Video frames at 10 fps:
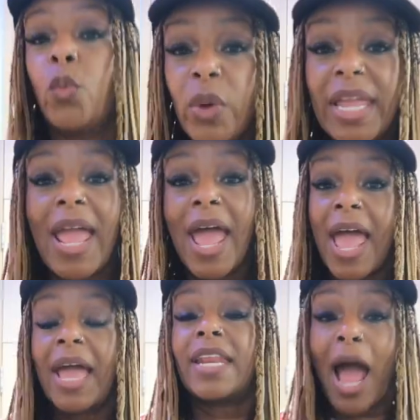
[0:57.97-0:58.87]
we
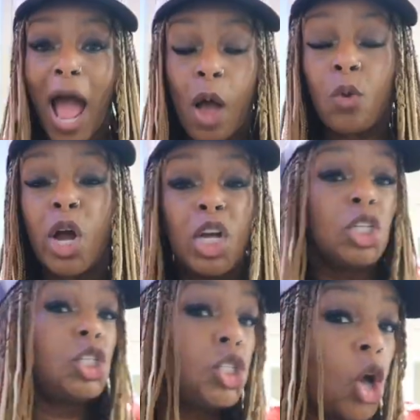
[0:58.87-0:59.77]
had our
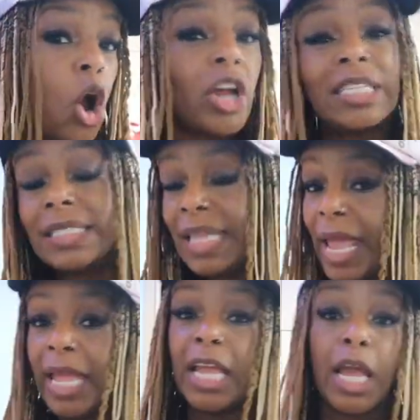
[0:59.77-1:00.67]
Shark
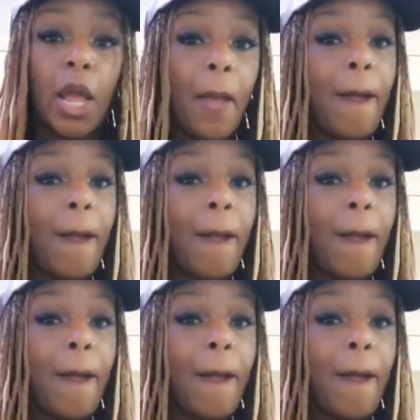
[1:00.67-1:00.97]
Tank